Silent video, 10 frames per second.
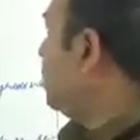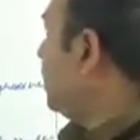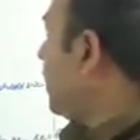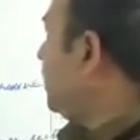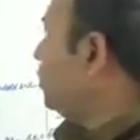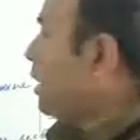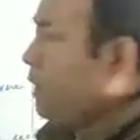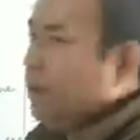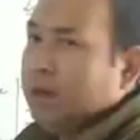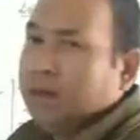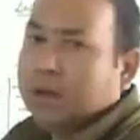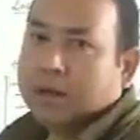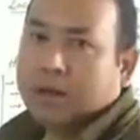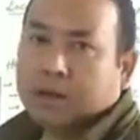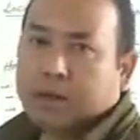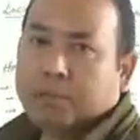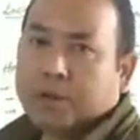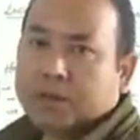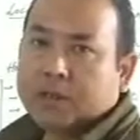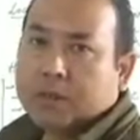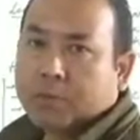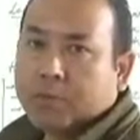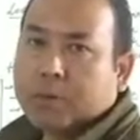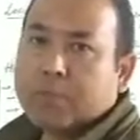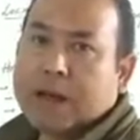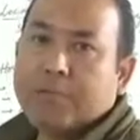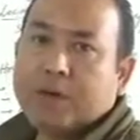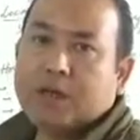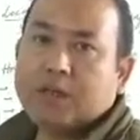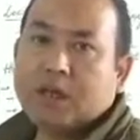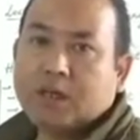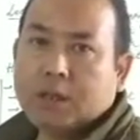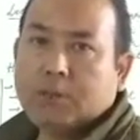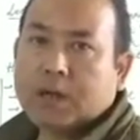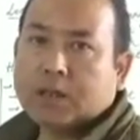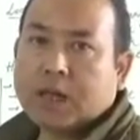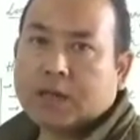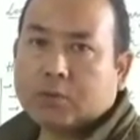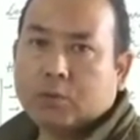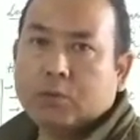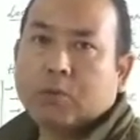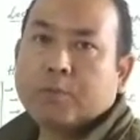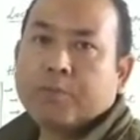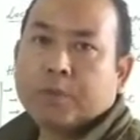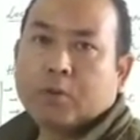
So that is why the person suffering from diabetes insipidus has to